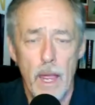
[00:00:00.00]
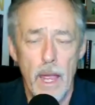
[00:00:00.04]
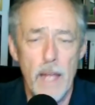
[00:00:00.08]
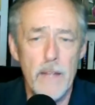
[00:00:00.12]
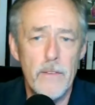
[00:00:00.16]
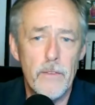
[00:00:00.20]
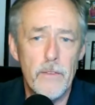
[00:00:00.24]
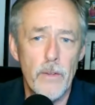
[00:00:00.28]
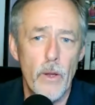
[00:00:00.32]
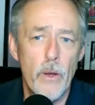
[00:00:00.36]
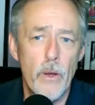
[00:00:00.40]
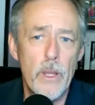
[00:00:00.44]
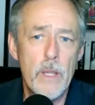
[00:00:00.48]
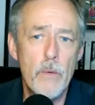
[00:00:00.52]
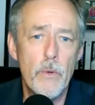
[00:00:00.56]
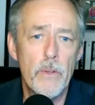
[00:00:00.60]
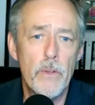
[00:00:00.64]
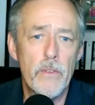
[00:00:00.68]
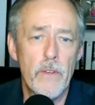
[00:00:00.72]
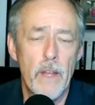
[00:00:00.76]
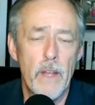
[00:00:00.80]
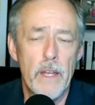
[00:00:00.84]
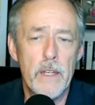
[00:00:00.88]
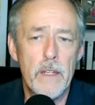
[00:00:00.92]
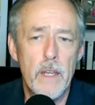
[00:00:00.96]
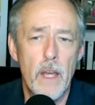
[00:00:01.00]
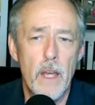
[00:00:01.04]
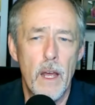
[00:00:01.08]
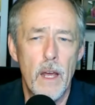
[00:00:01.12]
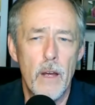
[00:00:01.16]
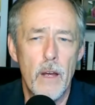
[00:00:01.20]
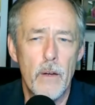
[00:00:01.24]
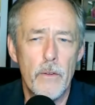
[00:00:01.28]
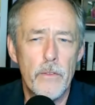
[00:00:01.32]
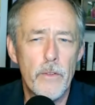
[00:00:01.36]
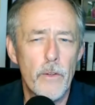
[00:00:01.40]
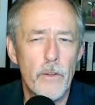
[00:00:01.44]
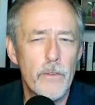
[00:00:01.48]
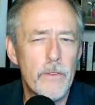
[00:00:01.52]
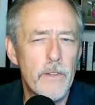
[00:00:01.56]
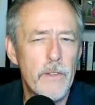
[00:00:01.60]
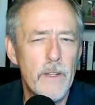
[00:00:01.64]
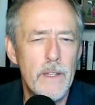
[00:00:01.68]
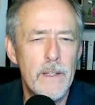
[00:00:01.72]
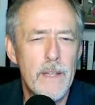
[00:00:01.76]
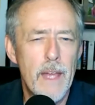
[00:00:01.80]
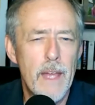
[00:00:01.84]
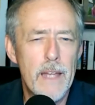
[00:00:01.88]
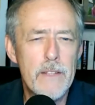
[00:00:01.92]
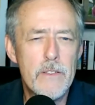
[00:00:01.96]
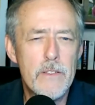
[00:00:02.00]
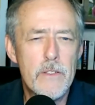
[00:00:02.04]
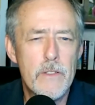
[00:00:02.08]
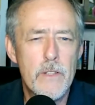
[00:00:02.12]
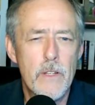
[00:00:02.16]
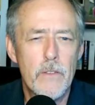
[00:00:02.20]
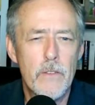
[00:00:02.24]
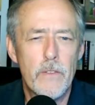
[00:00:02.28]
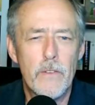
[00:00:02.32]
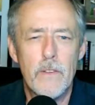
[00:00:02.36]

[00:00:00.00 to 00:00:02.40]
And so he was let go. So see, that's